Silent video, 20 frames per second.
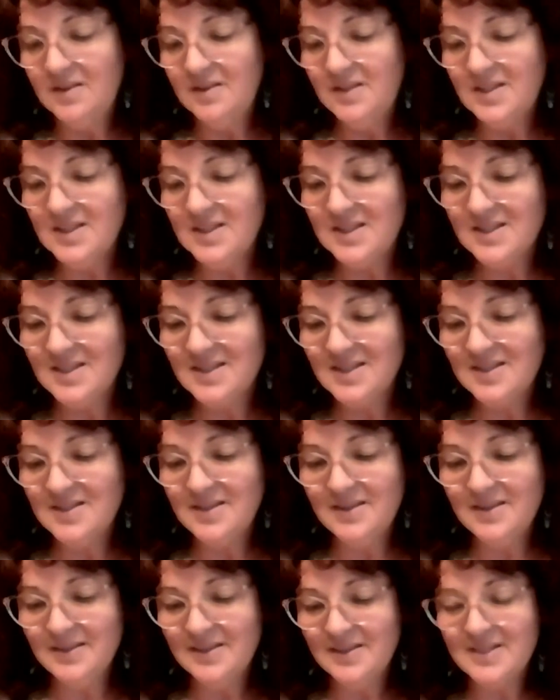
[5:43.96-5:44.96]
This
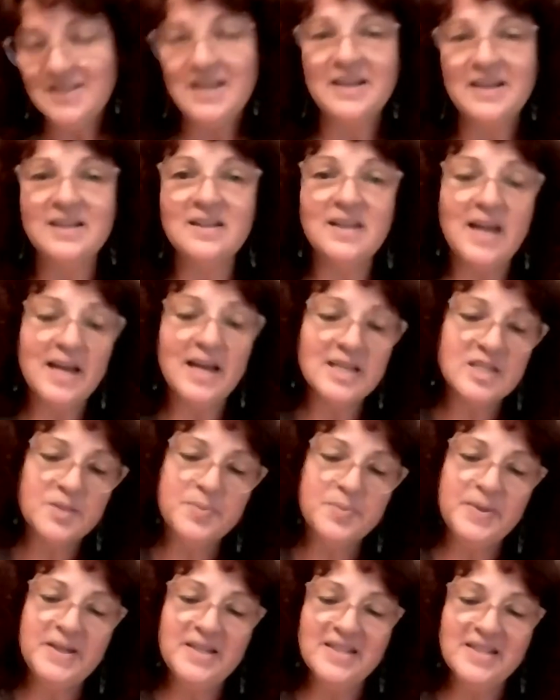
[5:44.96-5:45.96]
second last
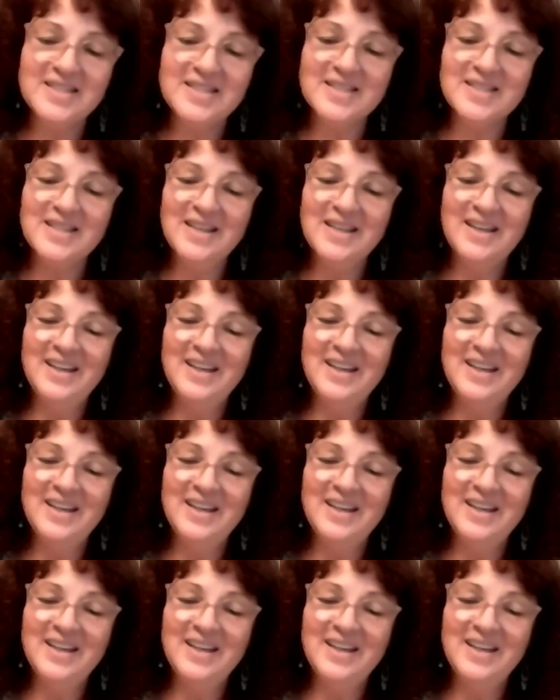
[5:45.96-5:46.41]
piece,